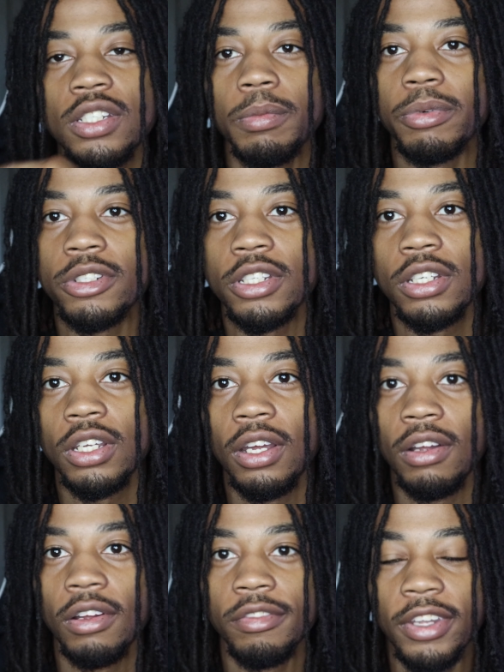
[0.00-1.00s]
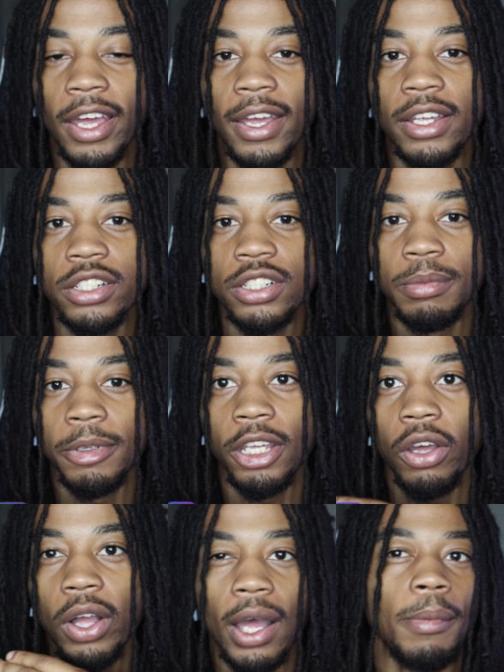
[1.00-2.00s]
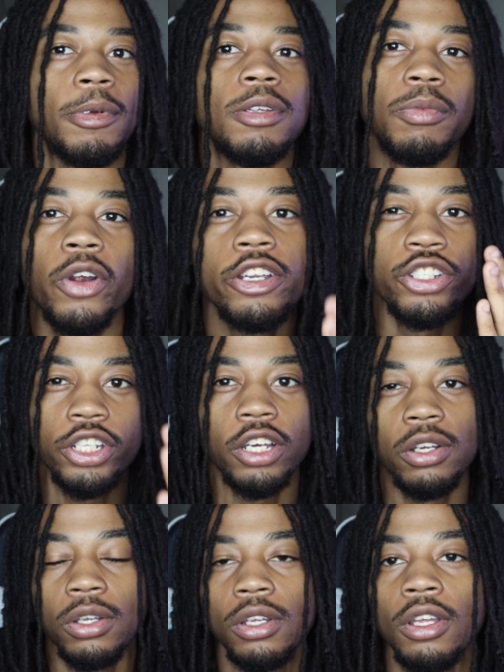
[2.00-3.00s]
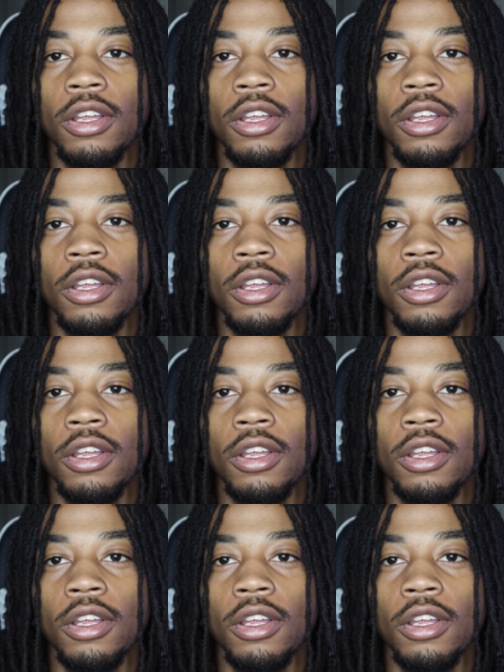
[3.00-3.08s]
10% of that should be a comment ratio.